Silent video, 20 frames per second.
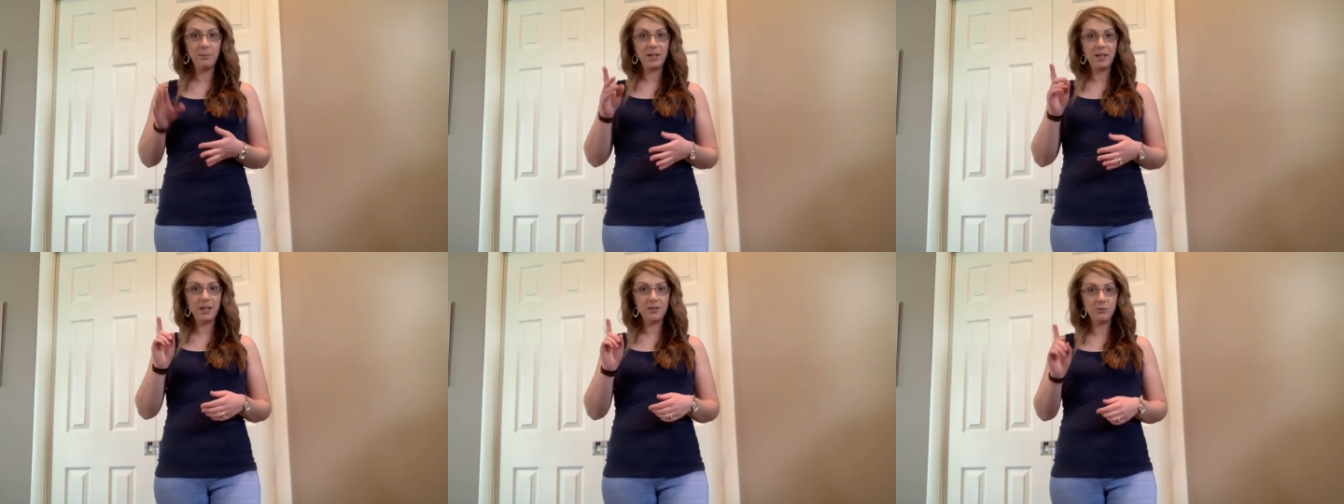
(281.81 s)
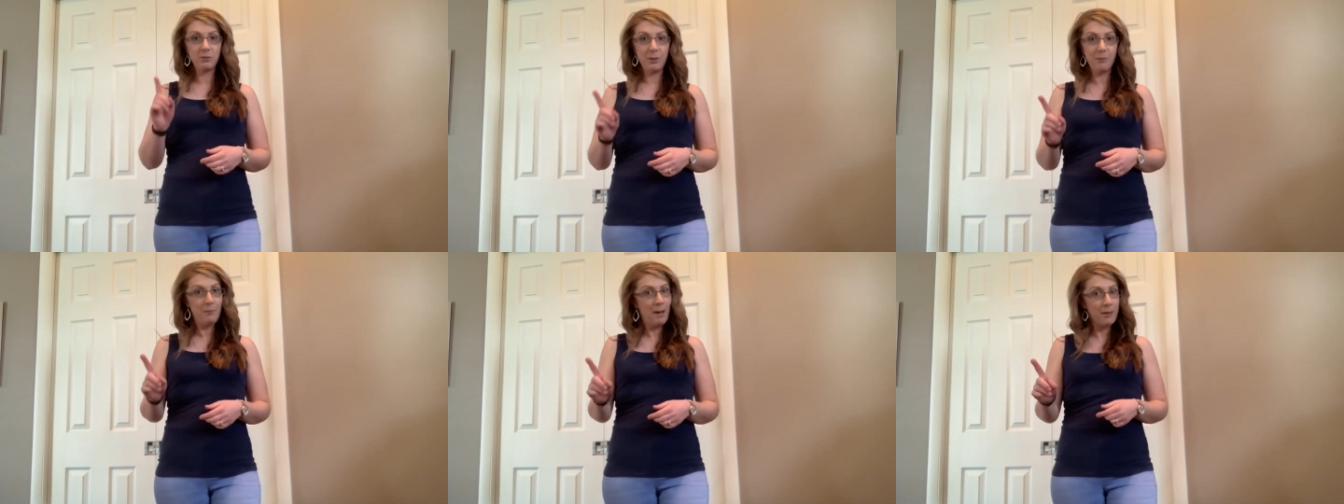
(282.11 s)

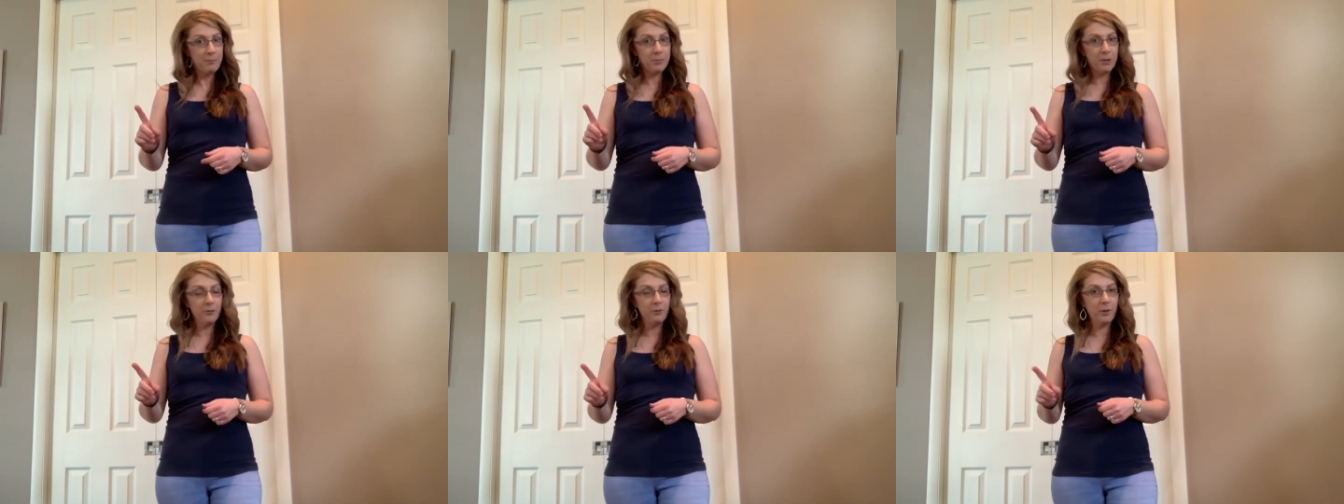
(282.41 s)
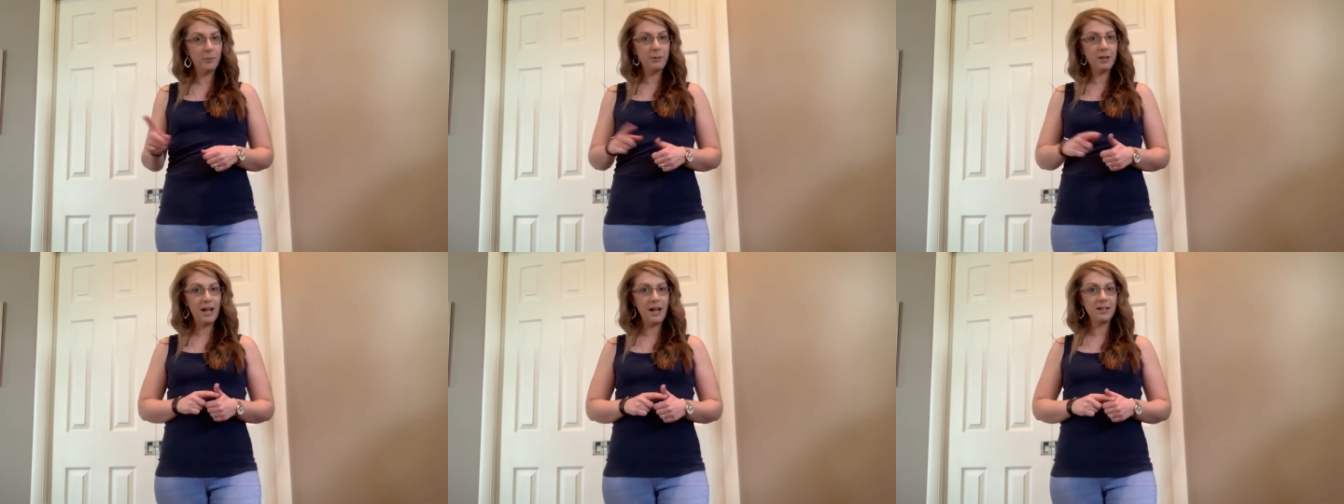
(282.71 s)
because remember
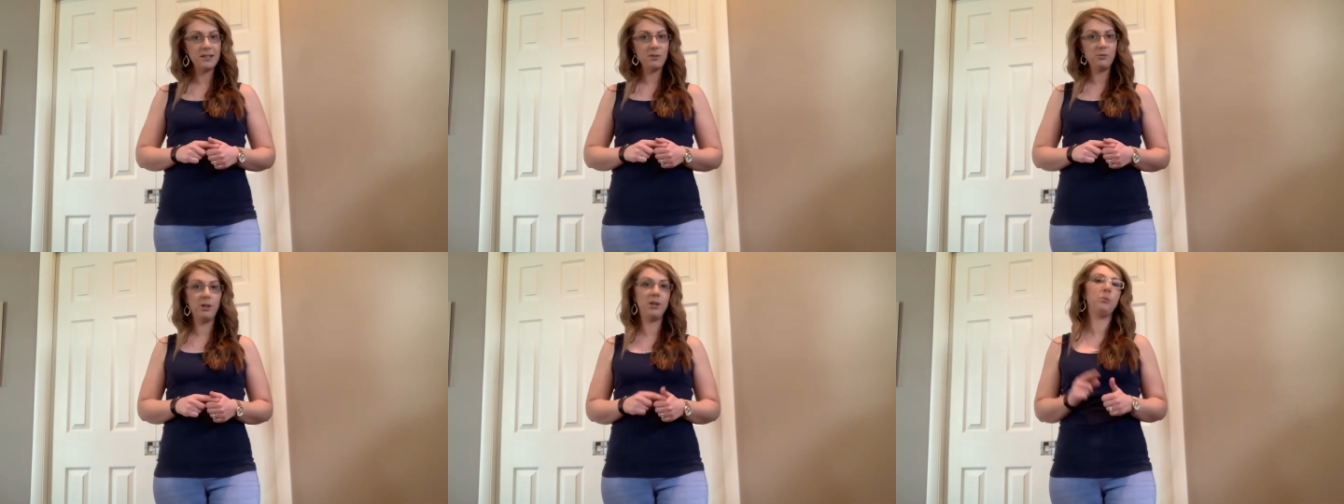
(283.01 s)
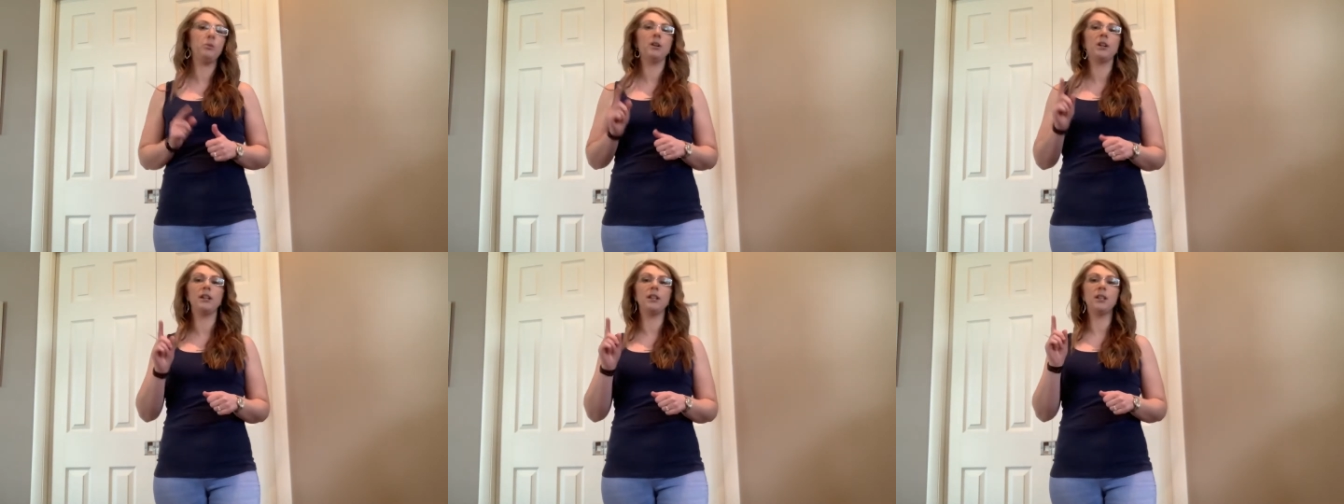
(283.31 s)
from last
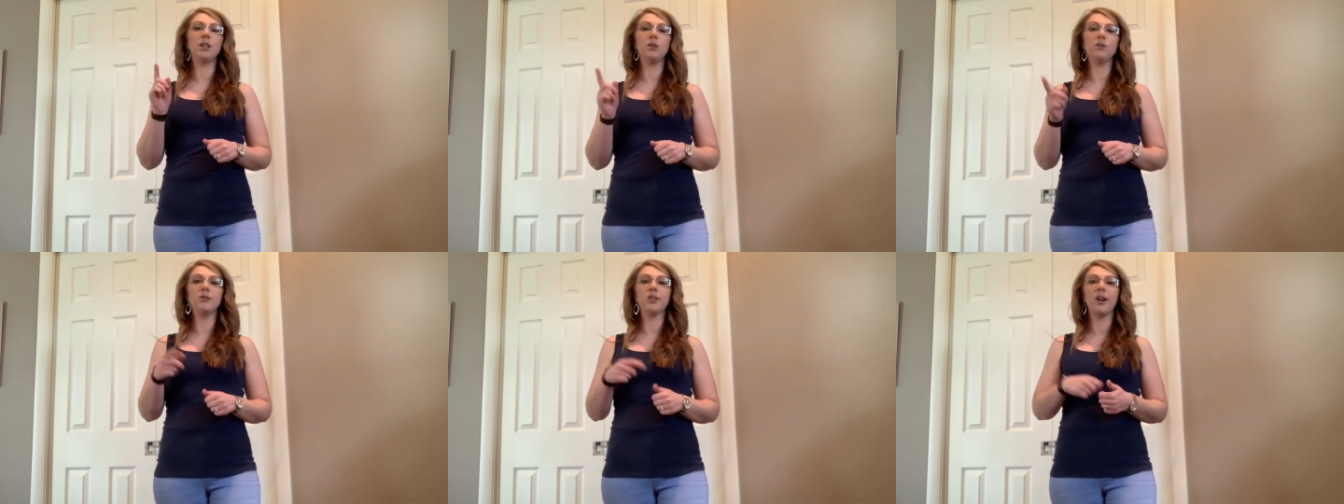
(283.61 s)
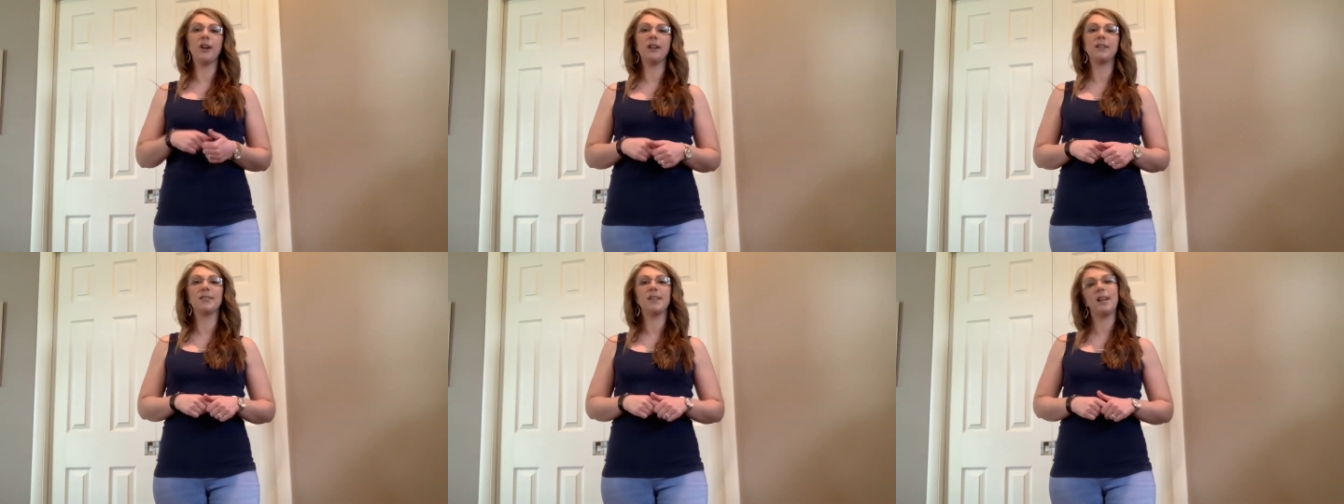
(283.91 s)
week, we're going to use
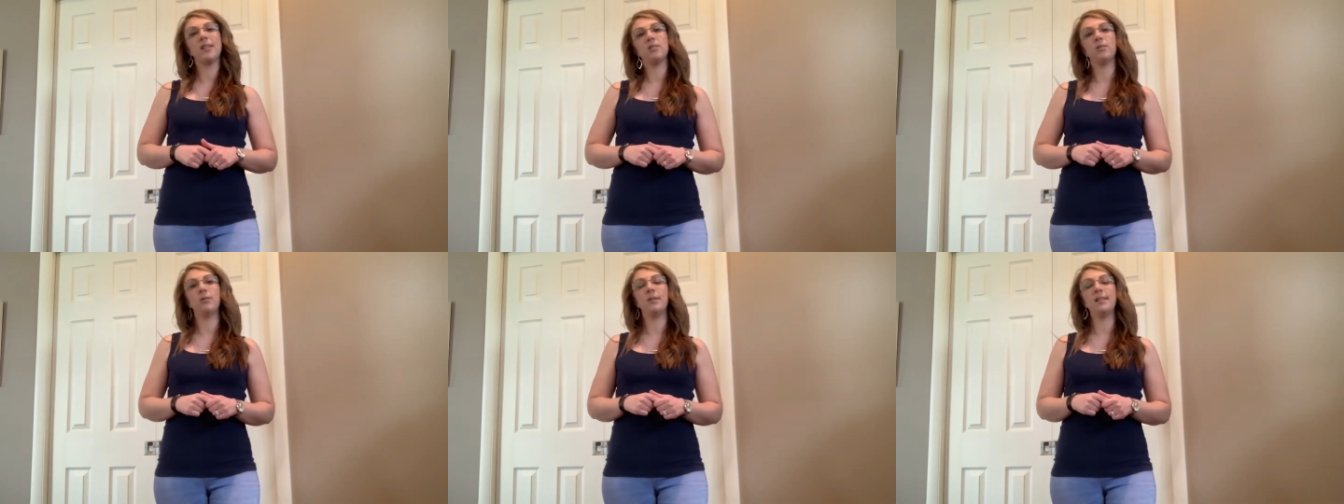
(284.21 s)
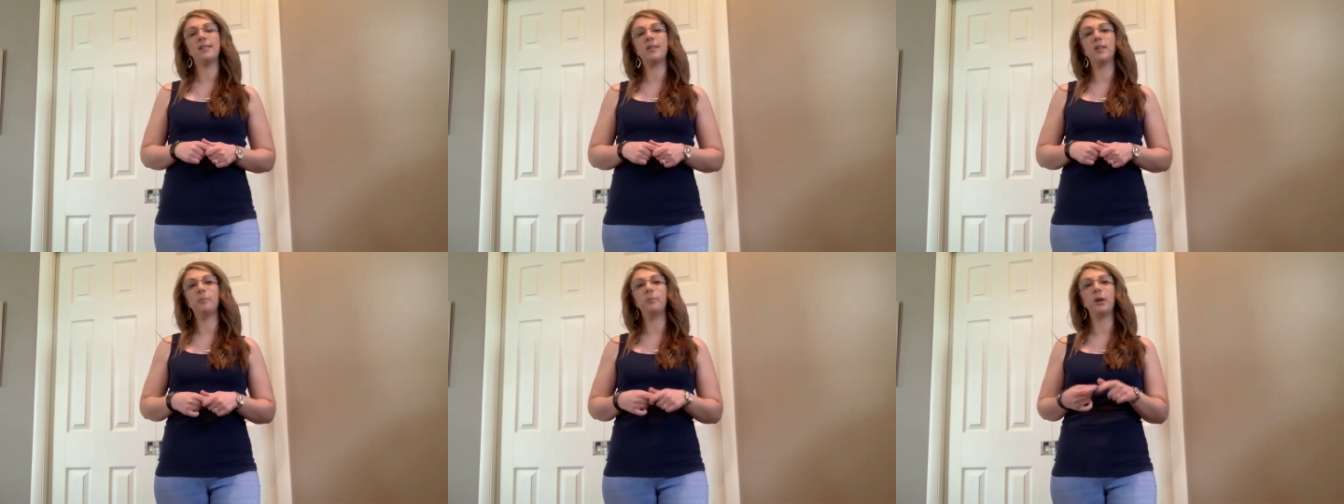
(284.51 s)
our
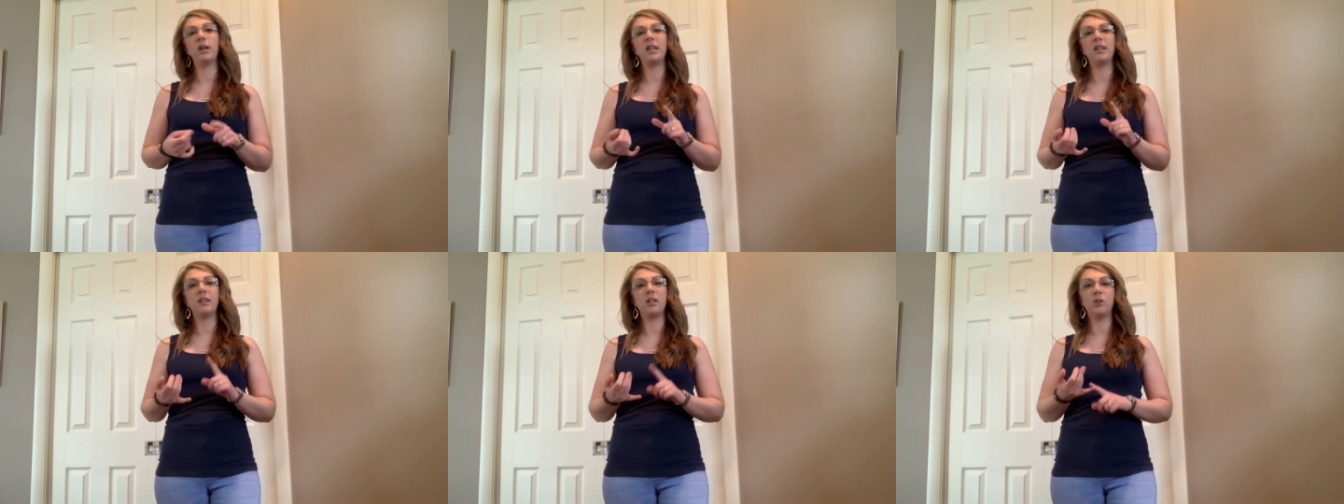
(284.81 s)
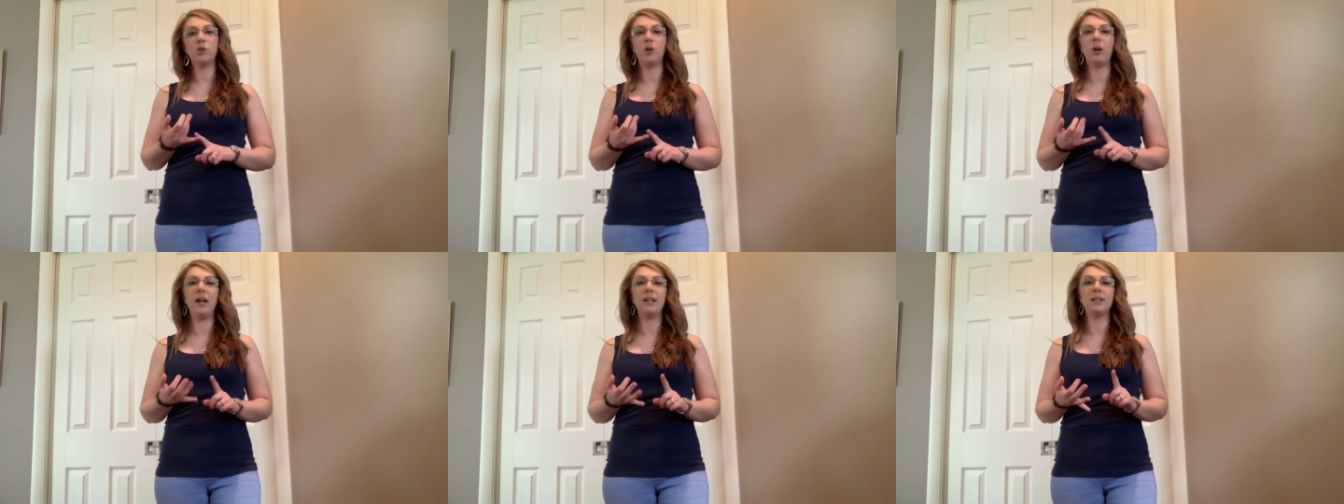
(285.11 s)
accessories to bring in the
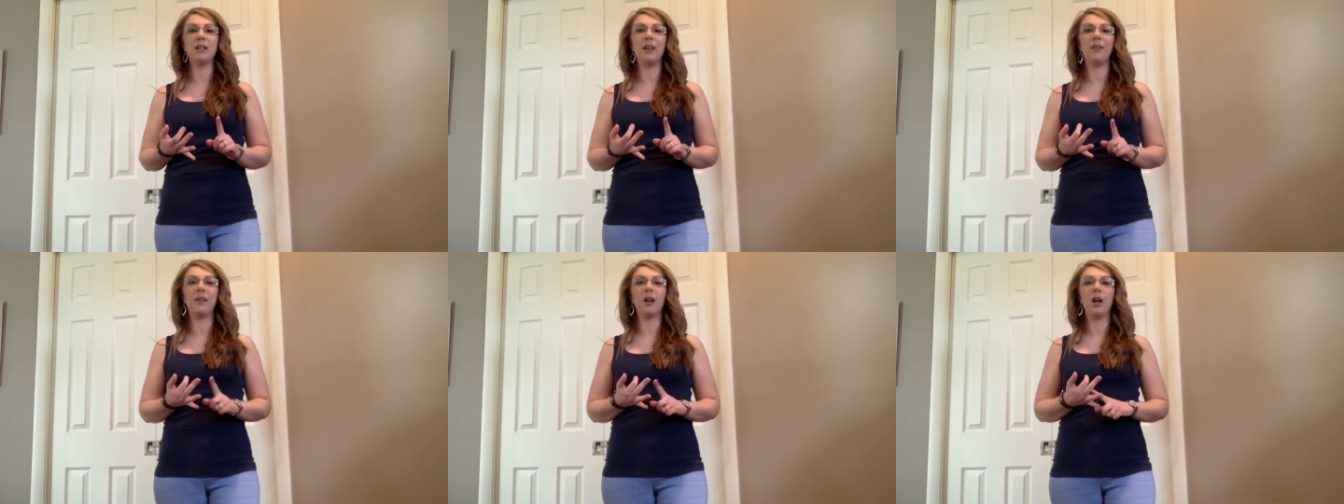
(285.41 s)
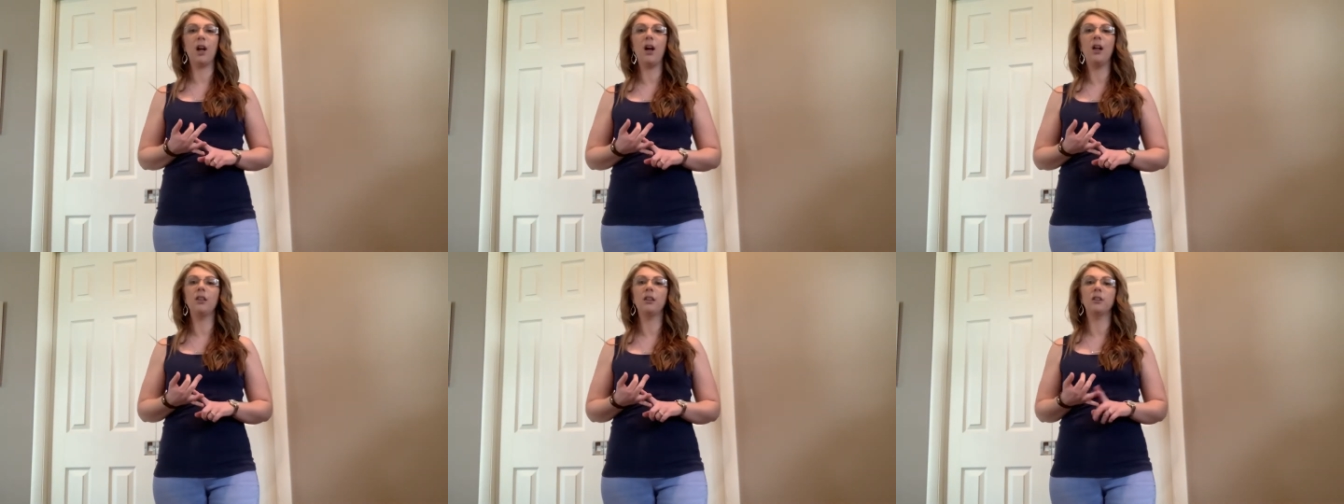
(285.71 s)
trend and the
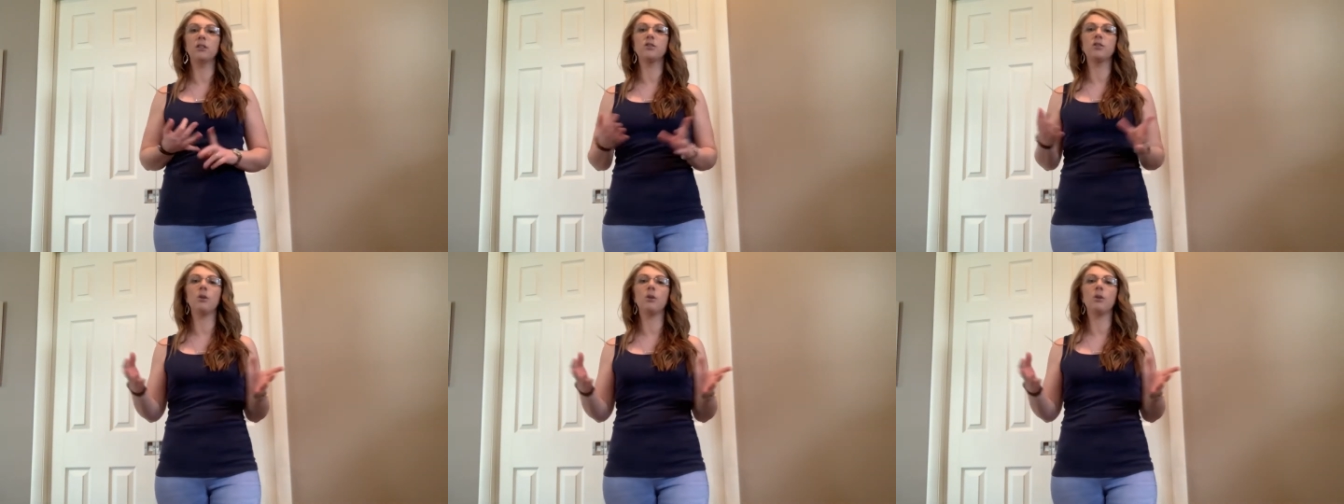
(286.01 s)
color.